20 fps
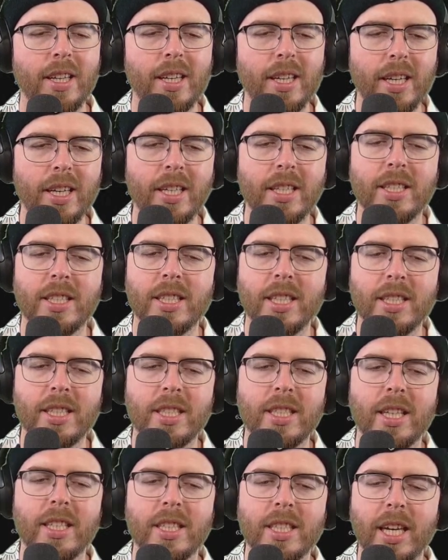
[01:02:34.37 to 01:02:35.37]
it's
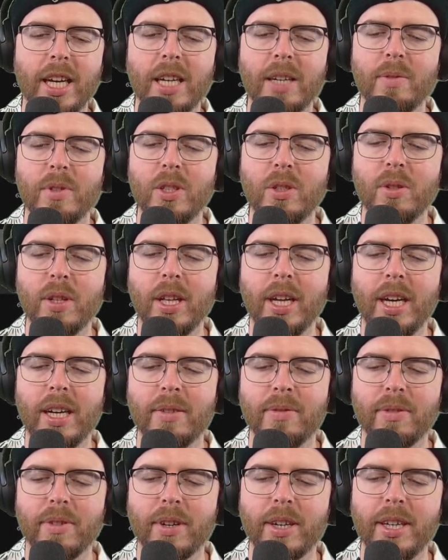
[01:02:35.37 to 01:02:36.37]
the start of a new
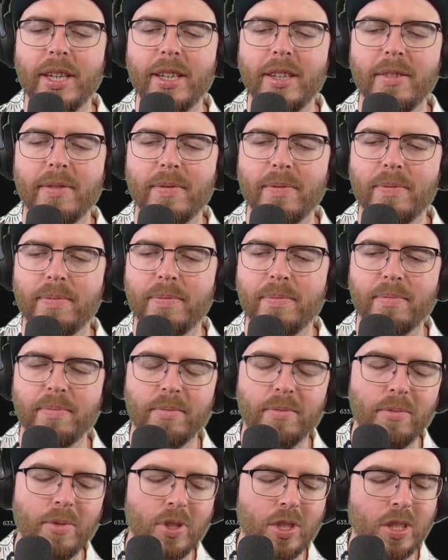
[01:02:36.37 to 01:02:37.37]
life, right?
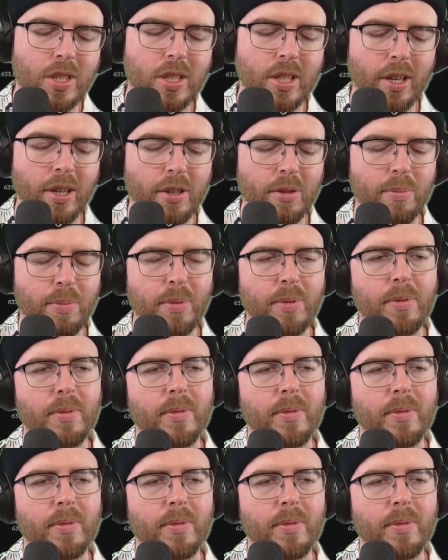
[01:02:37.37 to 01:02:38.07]
Which is dope.